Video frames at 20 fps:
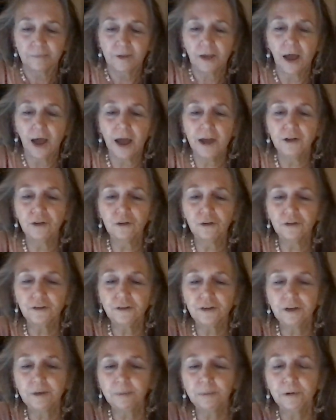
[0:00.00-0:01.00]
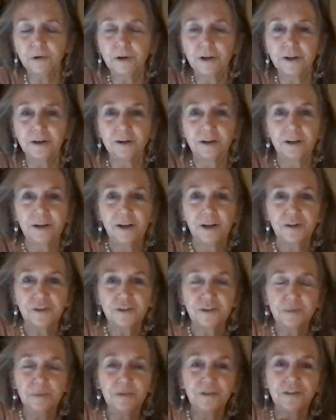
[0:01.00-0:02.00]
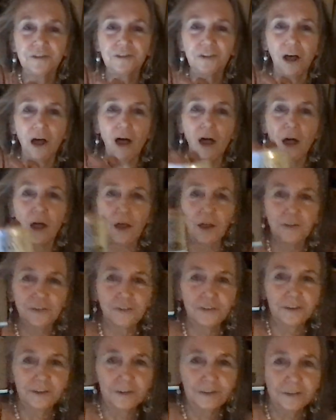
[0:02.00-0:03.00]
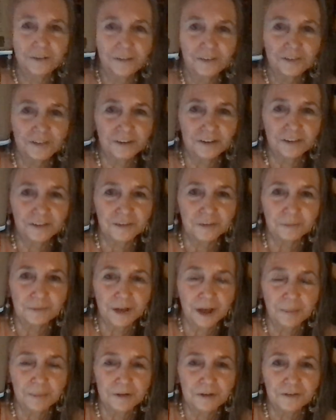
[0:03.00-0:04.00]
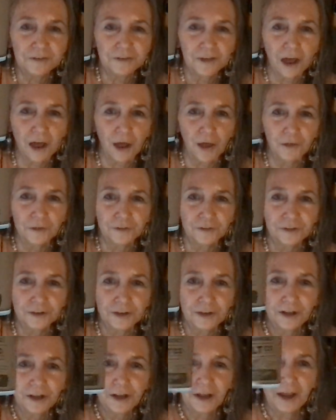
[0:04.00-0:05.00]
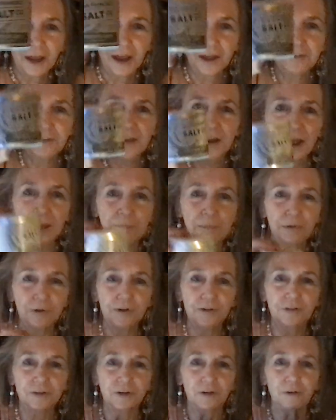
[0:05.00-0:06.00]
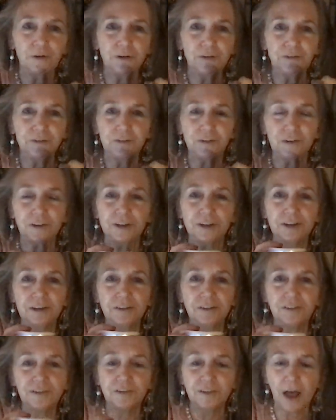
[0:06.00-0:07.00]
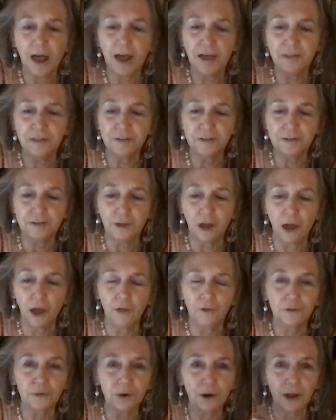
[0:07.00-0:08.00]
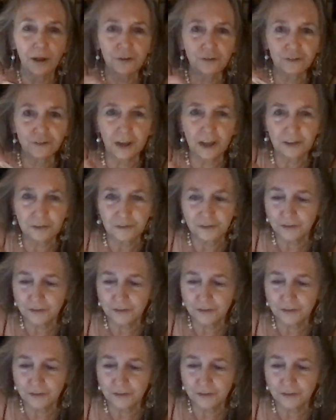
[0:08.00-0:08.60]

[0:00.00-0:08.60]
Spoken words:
I usually put some salt, some yummy salt, and then I put the crystal inside the salt, or I'll shake the